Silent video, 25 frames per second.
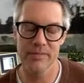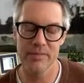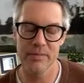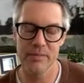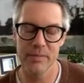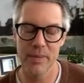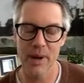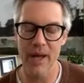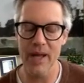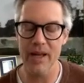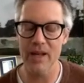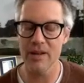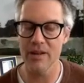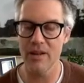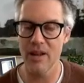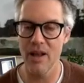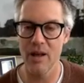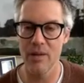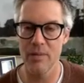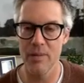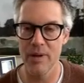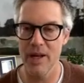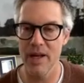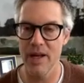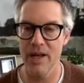bike
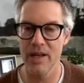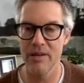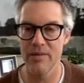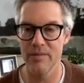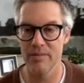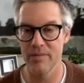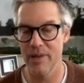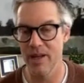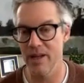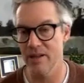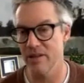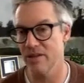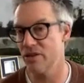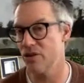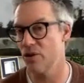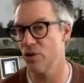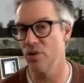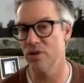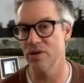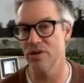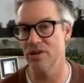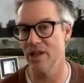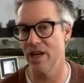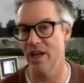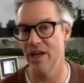club at a
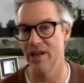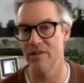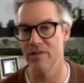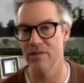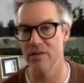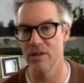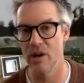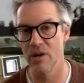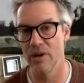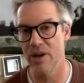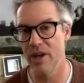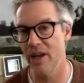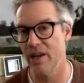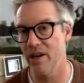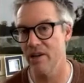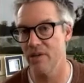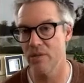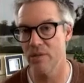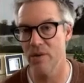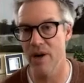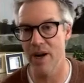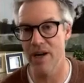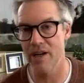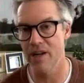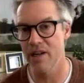school site located
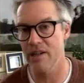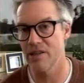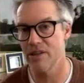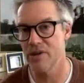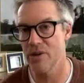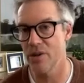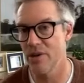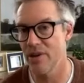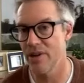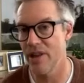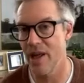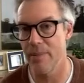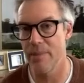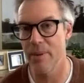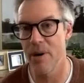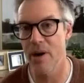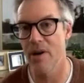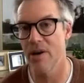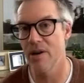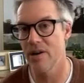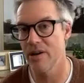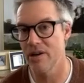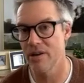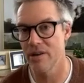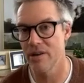right next door to that park.